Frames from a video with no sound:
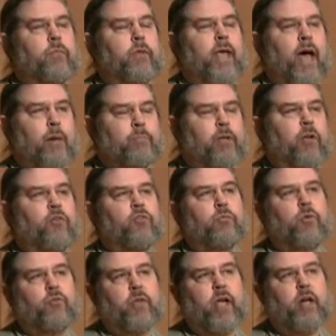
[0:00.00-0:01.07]

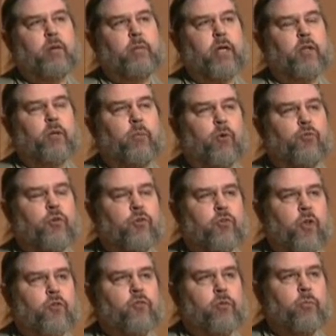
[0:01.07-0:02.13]
Capitalism is the enemy in the most
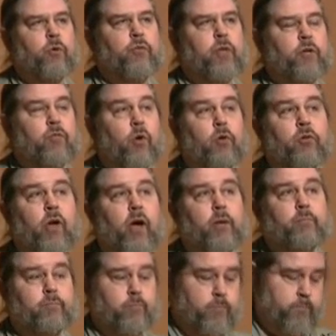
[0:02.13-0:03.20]
successful movie of all time.